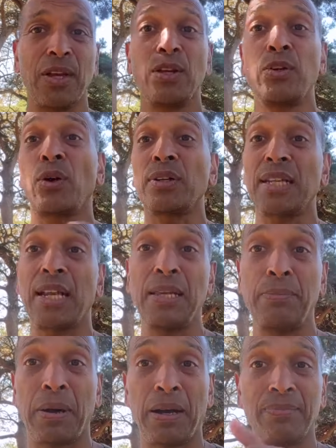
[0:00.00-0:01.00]
Not
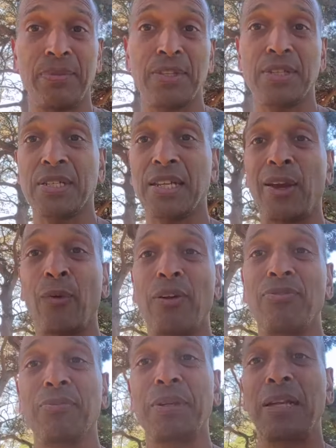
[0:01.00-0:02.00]
tilapia. Stay away from